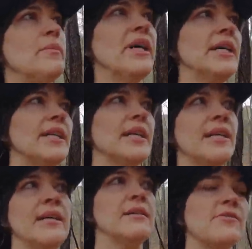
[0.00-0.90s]
But
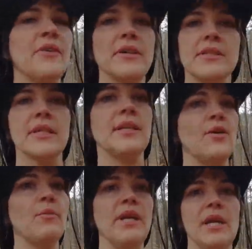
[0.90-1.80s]
as far as like
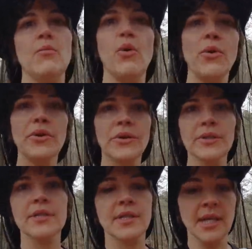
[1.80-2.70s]
opening
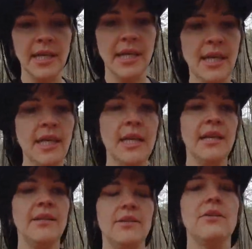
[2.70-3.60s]
portals,
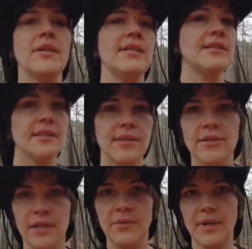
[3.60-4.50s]
you don't
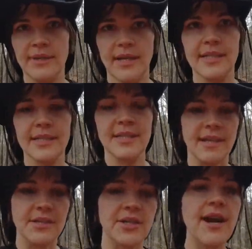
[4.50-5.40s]
necessarily want that
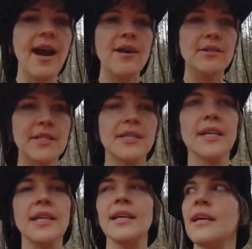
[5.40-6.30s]
inside your house.
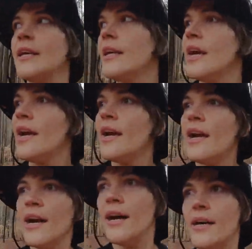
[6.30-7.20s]

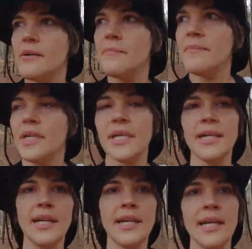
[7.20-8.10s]
Um,
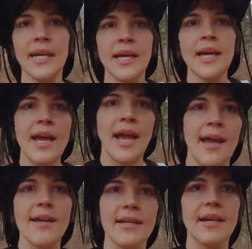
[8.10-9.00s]

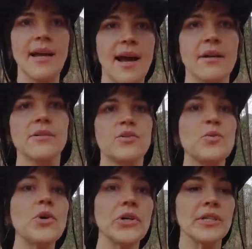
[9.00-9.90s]
and
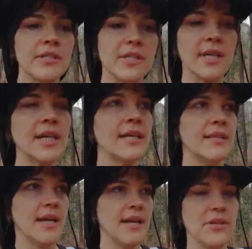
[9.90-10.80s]
outdoors,
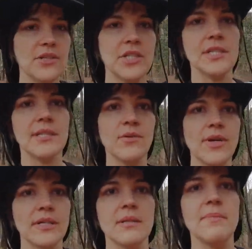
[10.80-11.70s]
the energy is
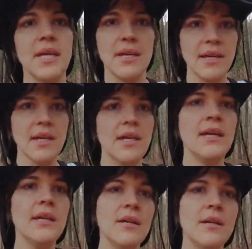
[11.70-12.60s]
going to be
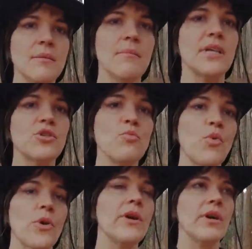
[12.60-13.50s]
much
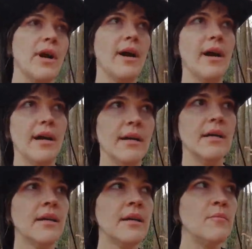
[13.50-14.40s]
more uh,
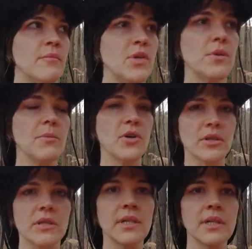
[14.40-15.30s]
mutable